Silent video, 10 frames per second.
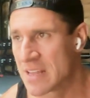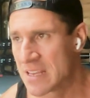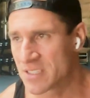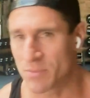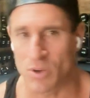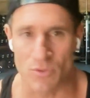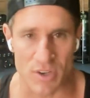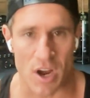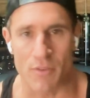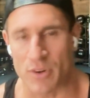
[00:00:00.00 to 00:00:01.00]
some good
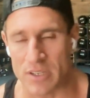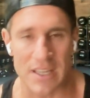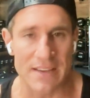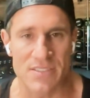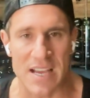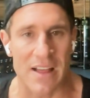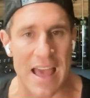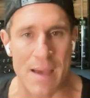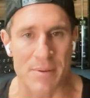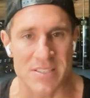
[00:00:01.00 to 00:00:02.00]
recovery or lifestyle
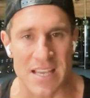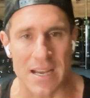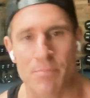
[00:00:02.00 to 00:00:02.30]
habits,